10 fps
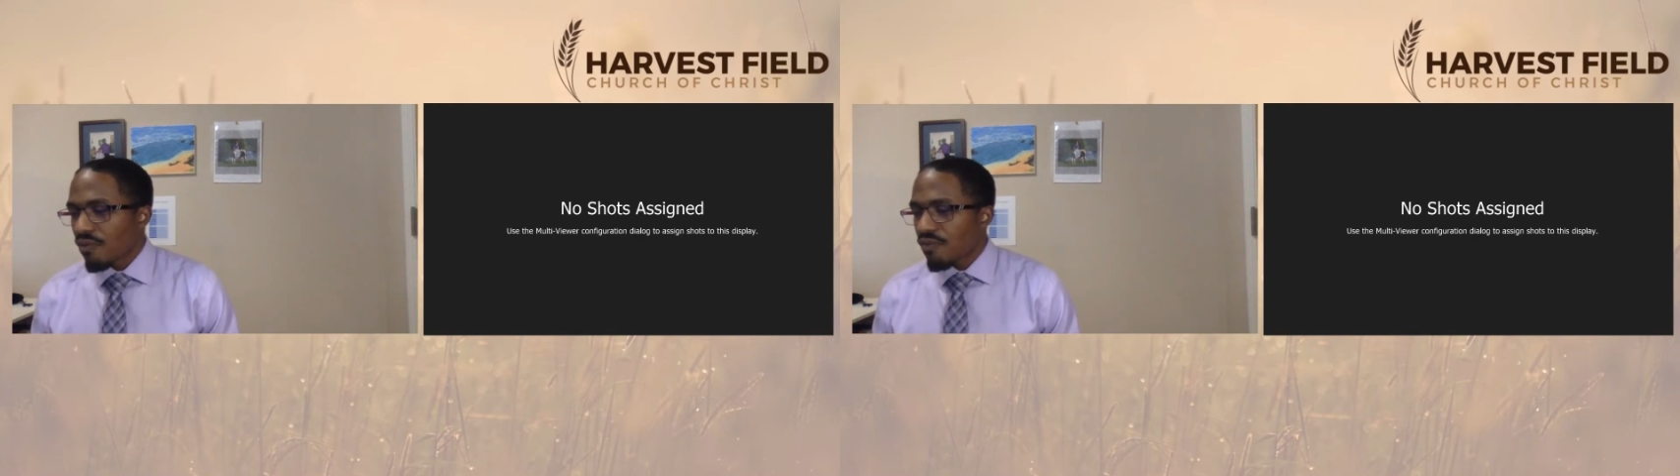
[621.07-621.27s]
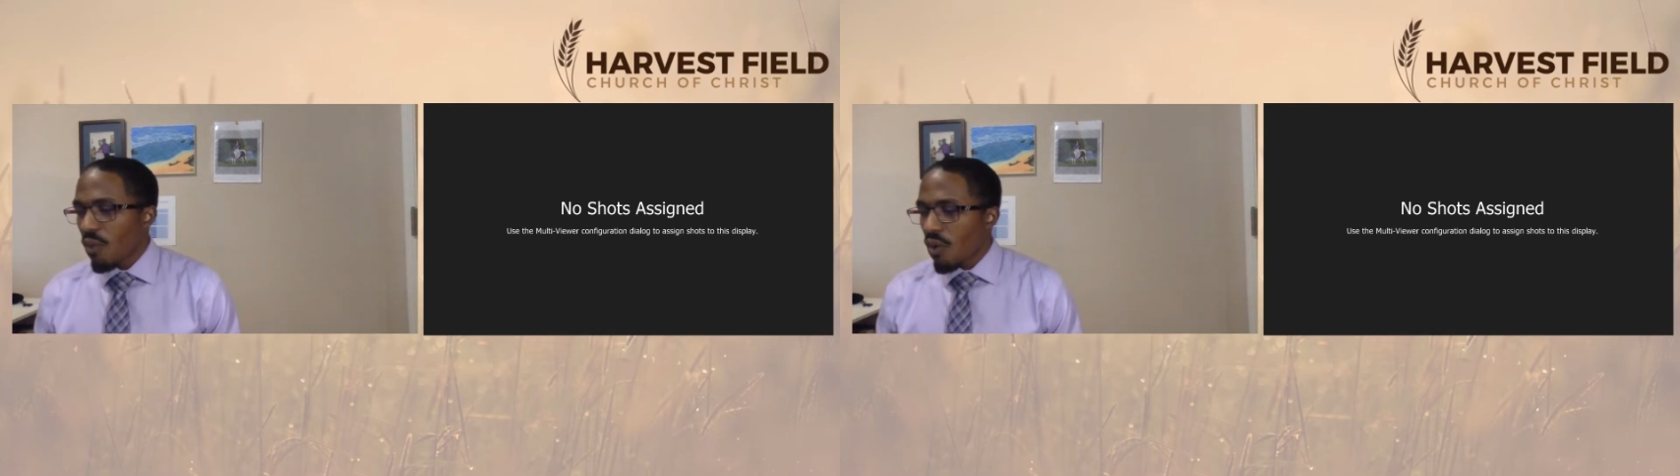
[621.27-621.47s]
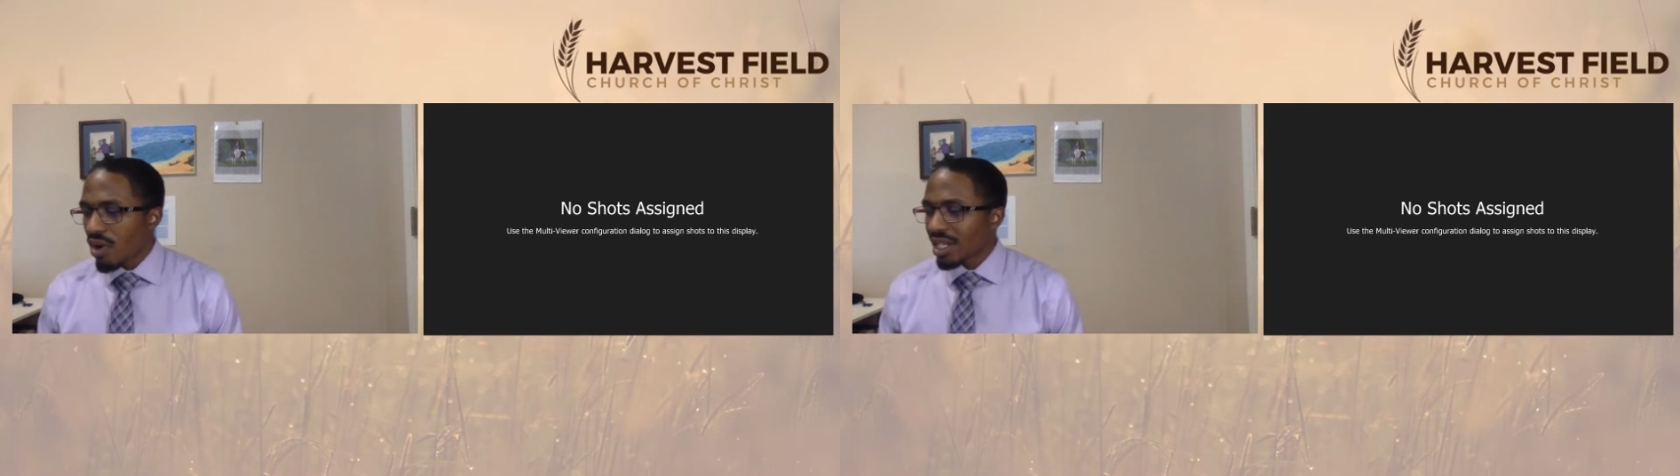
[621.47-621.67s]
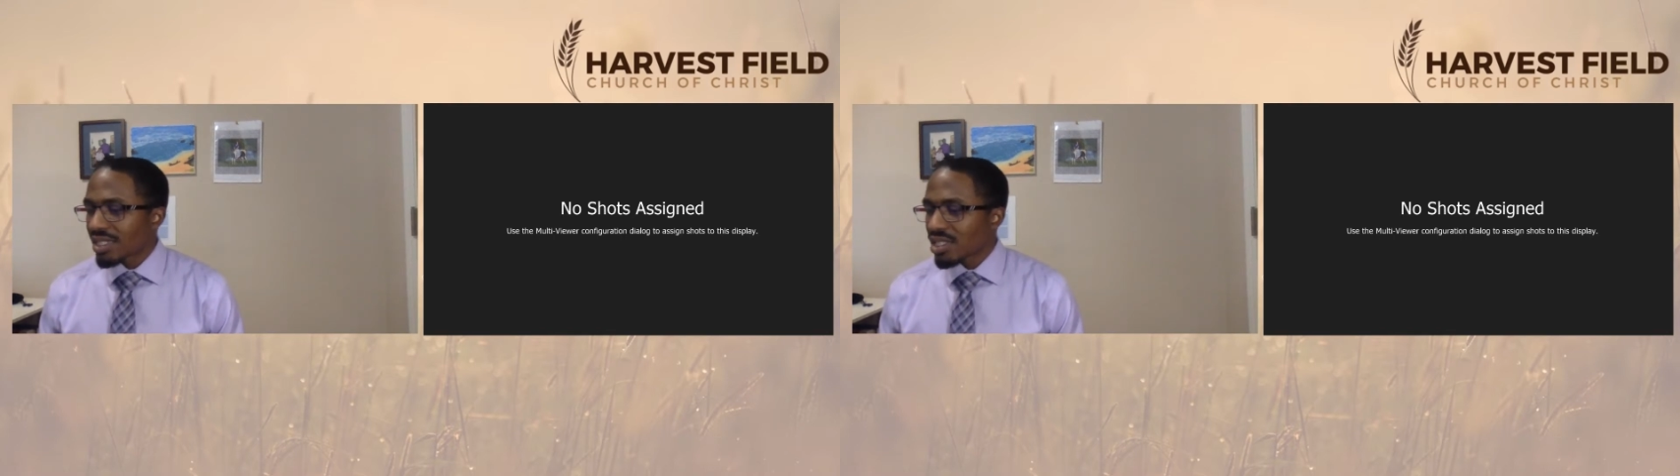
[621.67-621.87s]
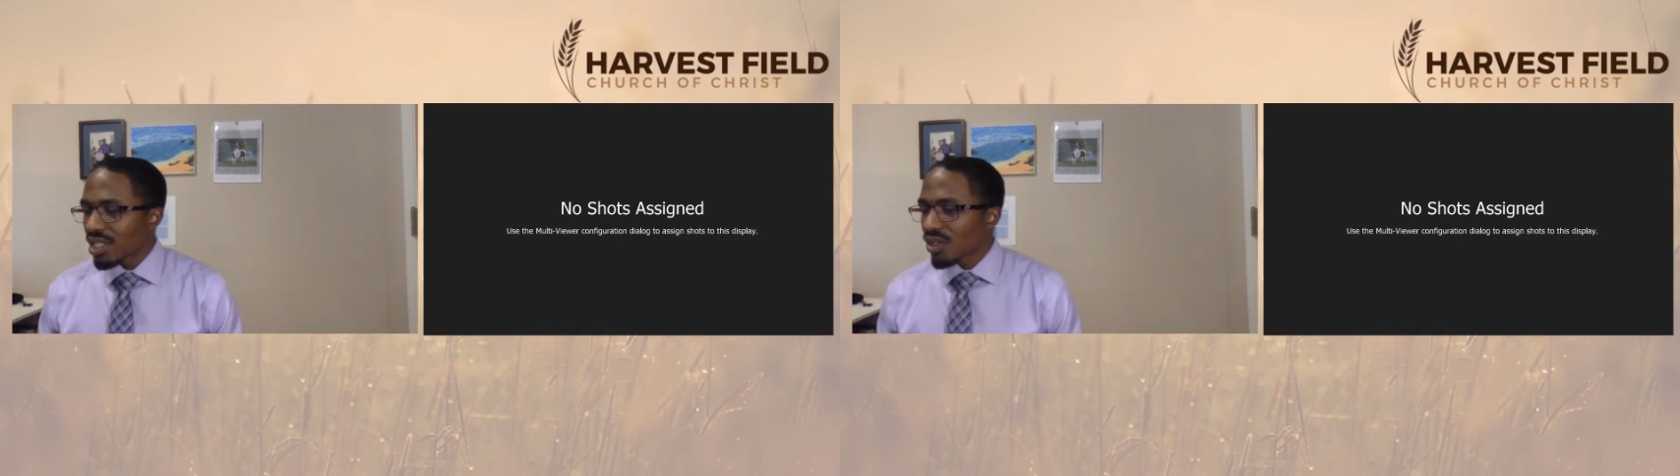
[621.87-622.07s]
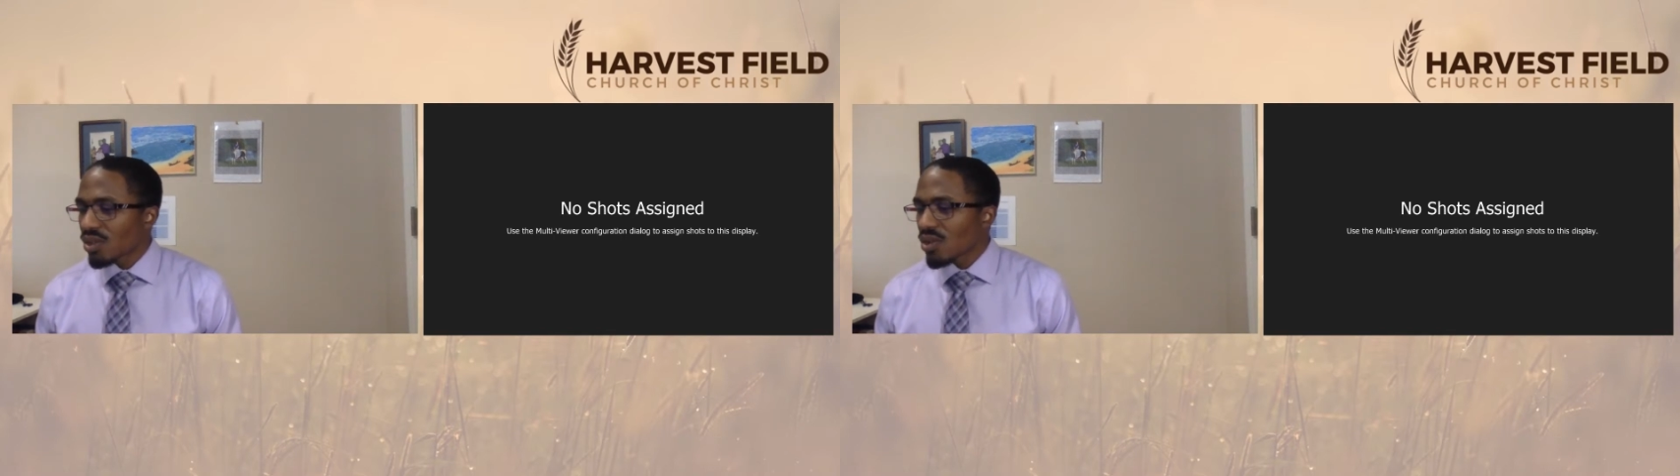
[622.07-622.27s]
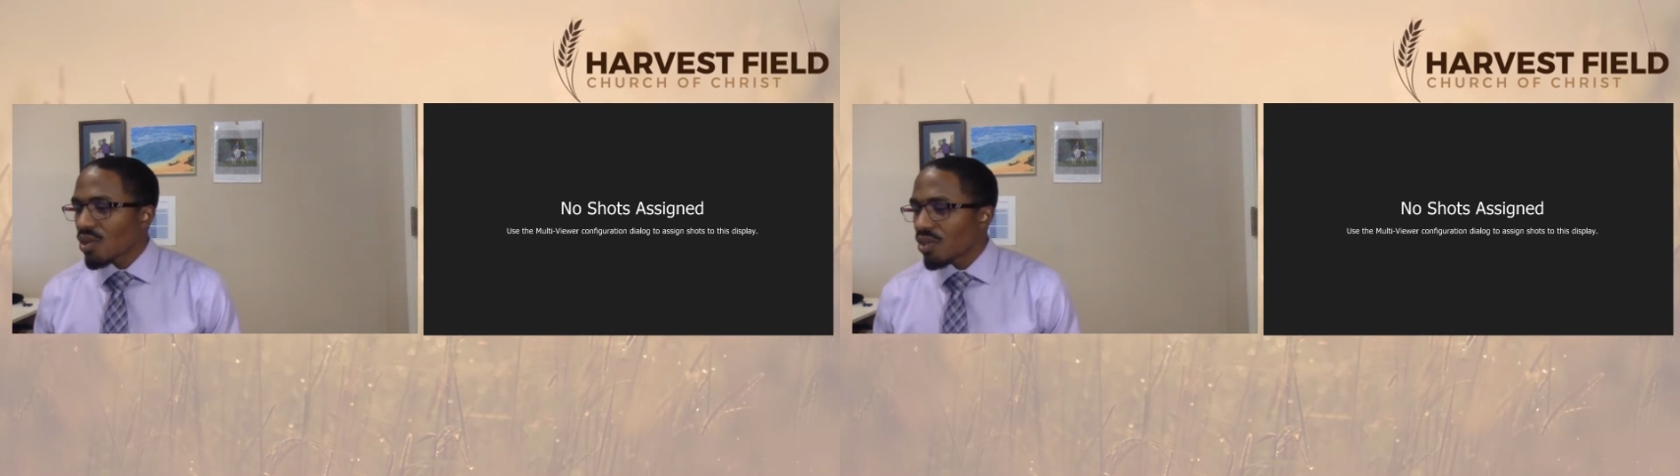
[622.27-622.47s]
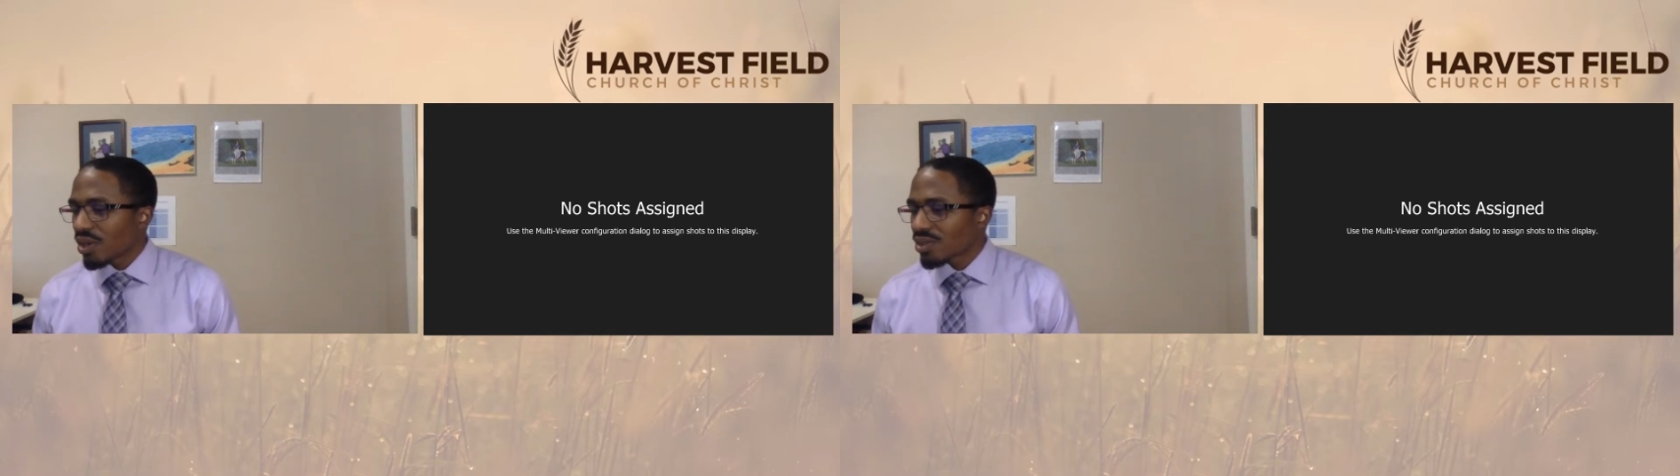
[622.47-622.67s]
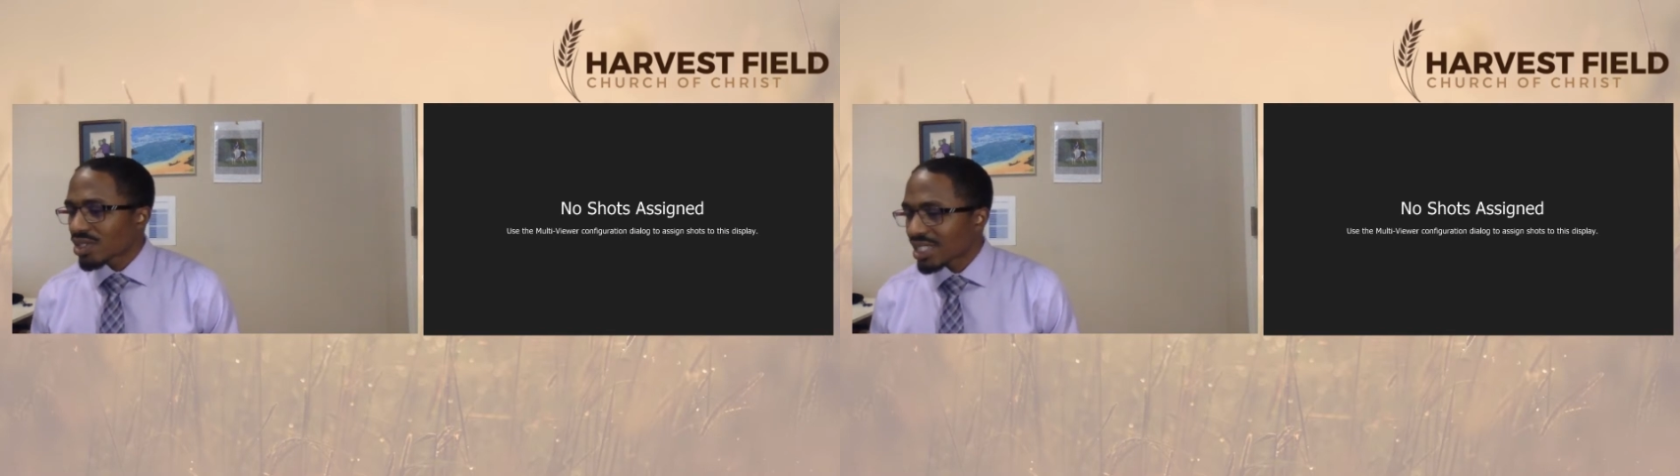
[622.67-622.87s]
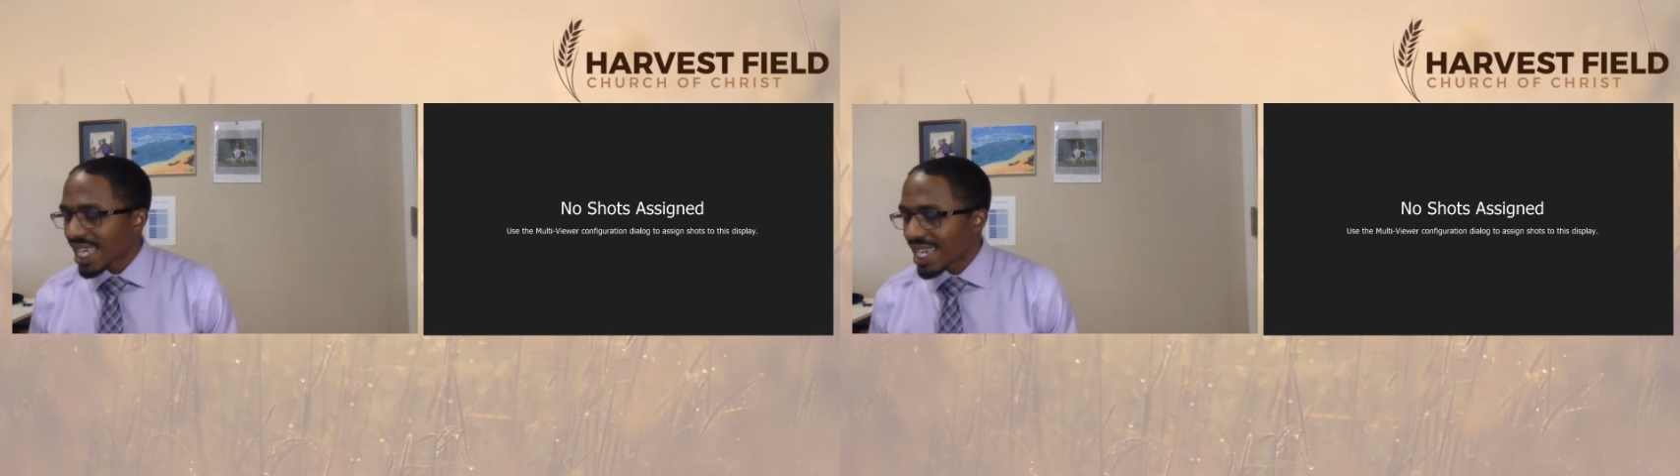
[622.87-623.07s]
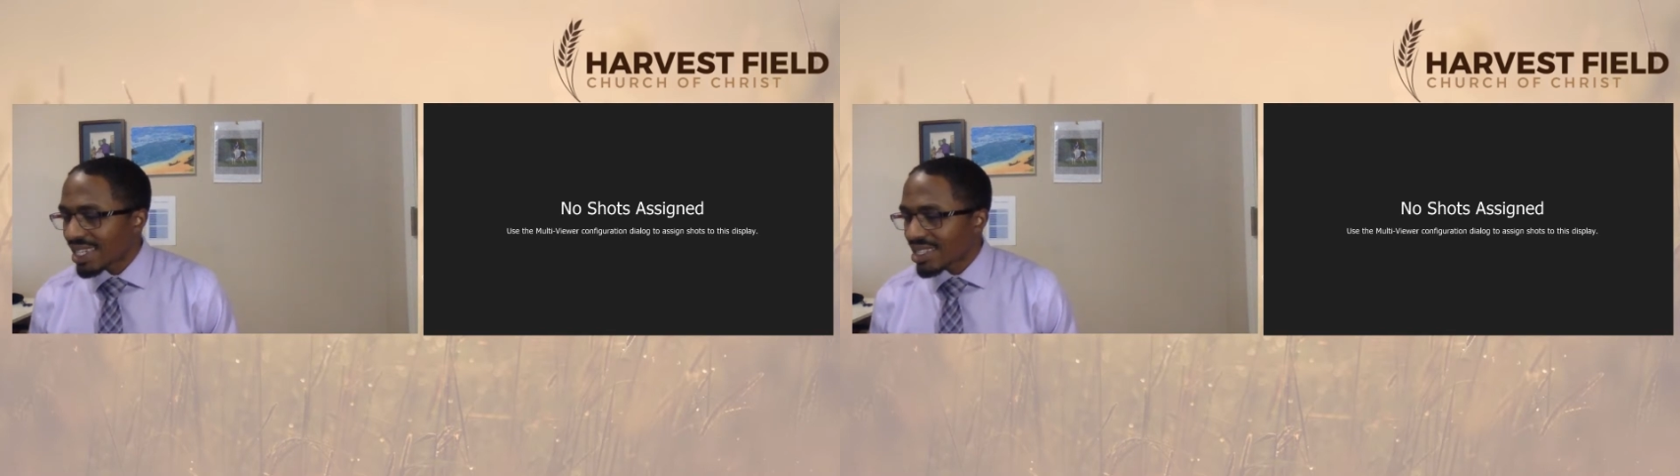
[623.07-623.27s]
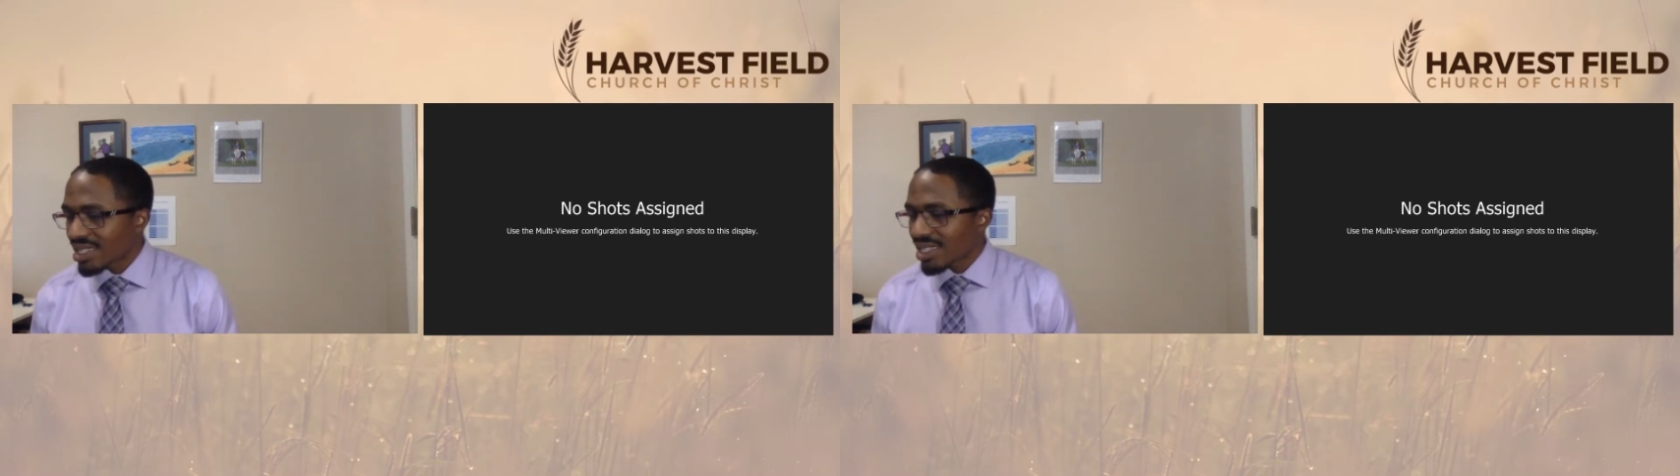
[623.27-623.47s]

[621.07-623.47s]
For until those days,